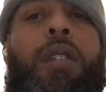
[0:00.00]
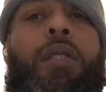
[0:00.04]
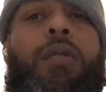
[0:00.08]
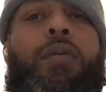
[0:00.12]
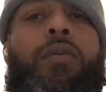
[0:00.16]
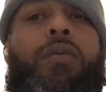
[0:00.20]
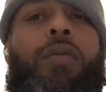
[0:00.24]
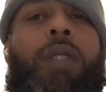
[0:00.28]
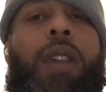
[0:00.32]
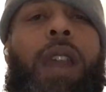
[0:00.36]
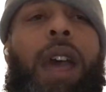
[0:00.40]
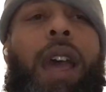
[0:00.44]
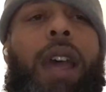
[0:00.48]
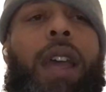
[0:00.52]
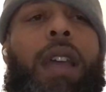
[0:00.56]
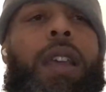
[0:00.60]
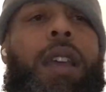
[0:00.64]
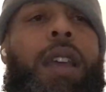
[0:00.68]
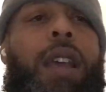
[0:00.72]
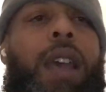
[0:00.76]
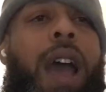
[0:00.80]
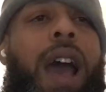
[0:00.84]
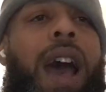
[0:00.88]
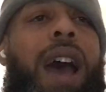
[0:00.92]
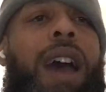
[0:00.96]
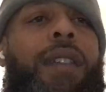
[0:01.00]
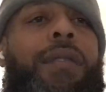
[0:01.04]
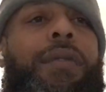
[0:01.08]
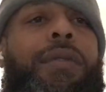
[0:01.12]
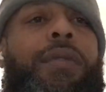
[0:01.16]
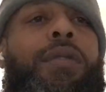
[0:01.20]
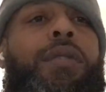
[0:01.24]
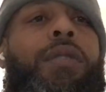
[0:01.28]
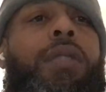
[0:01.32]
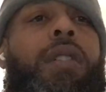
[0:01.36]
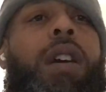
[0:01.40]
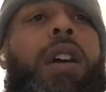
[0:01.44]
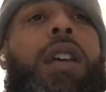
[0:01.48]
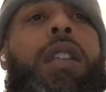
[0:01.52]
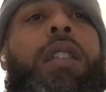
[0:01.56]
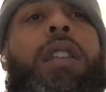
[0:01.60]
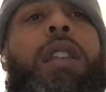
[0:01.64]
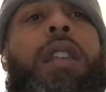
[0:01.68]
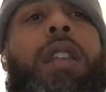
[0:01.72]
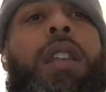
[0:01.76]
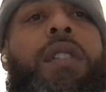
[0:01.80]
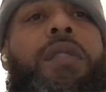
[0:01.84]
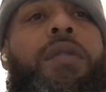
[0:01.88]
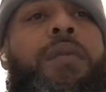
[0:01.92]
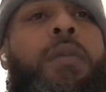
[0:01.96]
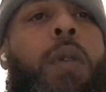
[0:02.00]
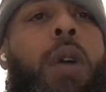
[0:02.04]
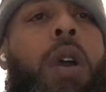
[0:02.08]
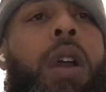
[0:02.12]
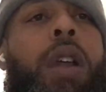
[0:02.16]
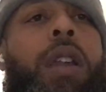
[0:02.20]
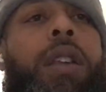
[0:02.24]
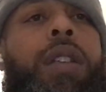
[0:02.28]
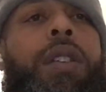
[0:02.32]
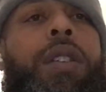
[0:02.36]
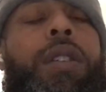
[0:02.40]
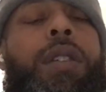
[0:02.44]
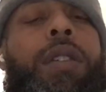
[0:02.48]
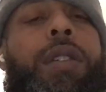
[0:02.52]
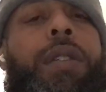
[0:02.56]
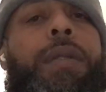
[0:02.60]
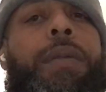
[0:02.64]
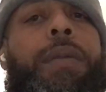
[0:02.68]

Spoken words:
when I got full custody of March